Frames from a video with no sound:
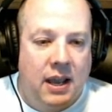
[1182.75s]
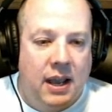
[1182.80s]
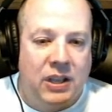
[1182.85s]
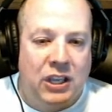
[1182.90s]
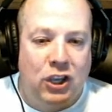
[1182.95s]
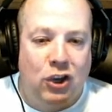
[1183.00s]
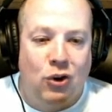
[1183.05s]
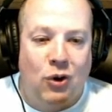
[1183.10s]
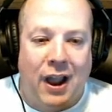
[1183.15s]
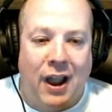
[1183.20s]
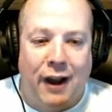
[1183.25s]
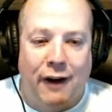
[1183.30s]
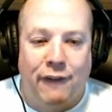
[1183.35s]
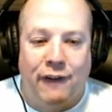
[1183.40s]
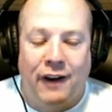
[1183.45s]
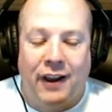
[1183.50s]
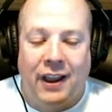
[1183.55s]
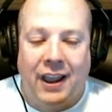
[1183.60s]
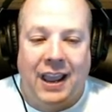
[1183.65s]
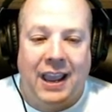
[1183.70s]
You have
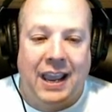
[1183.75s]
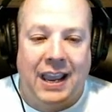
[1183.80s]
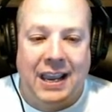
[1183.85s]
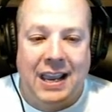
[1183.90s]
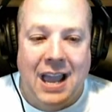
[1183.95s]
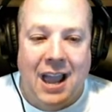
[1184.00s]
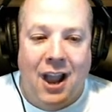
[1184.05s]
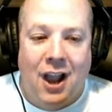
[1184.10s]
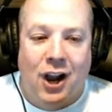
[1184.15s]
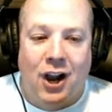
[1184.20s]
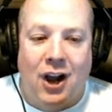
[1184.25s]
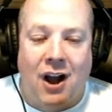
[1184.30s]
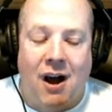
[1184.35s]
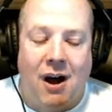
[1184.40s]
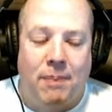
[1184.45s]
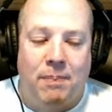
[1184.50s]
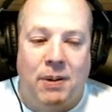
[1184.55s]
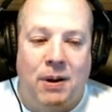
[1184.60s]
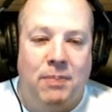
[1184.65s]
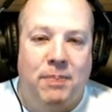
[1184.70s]
a
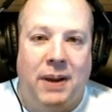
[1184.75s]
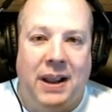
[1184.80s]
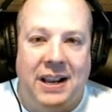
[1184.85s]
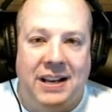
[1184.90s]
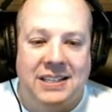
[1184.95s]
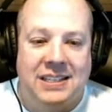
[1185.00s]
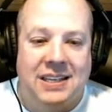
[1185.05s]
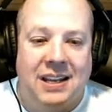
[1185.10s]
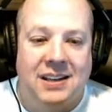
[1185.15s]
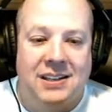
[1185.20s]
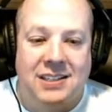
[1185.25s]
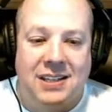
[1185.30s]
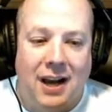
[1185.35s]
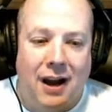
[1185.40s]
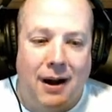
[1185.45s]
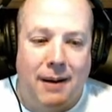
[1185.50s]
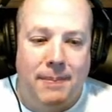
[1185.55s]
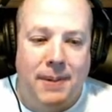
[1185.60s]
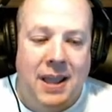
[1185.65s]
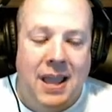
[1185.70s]
copper based
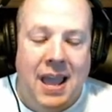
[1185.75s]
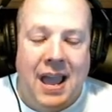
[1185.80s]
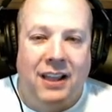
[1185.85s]
tub.